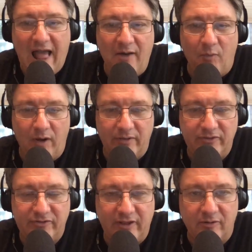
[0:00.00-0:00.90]

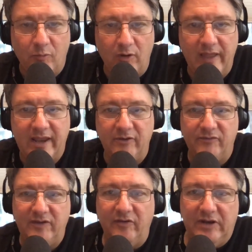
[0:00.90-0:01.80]
ones that are more like
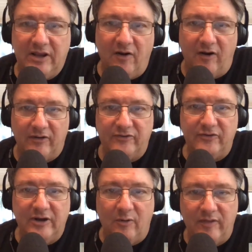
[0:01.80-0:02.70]
utility carts,
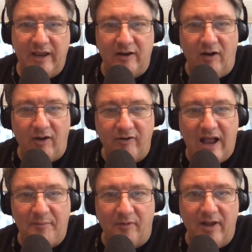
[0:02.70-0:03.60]
where they can haul
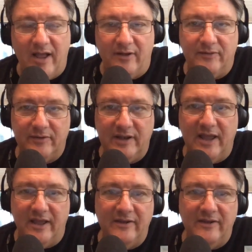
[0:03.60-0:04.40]
crap around. Yeah.